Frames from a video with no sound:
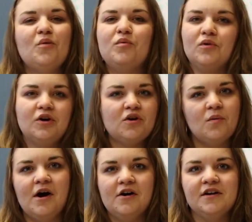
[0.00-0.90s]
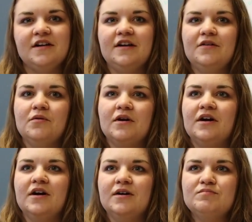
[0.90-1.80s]
poor quality
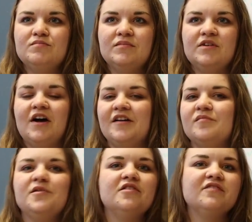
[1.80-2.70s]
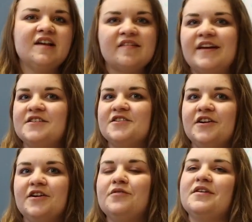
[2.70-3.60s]
or not as beautifully
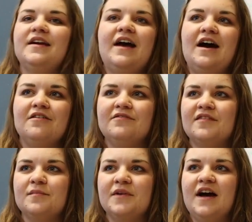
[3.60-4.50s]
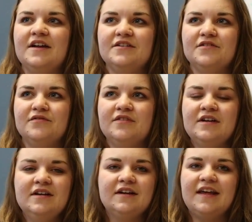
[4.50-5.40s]
centered, or they have some kind of
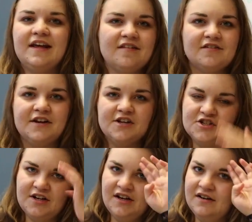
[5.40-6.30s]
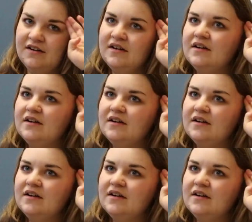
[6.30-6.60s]
cancellation